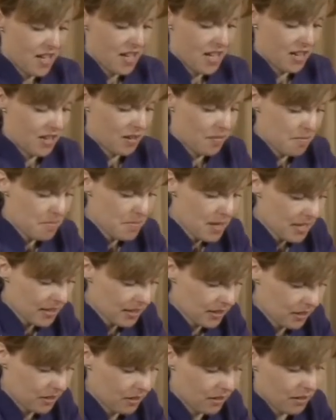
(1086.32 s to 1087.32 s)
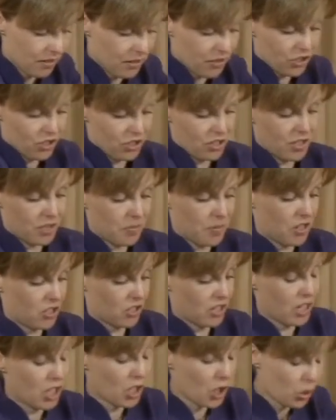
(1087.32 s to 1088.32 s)
And a massage,
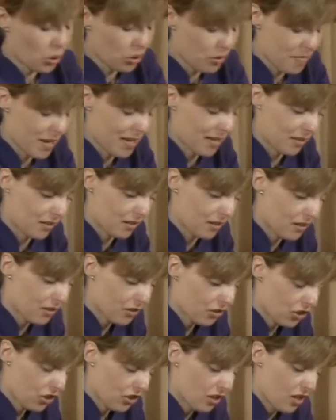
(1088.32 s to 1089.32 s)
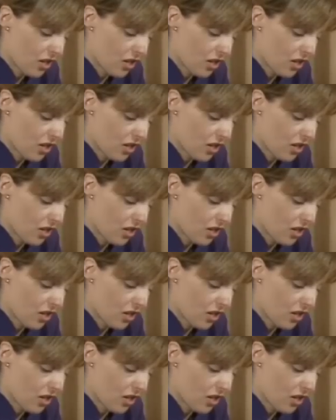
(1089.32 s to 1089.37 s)
especially a good massage,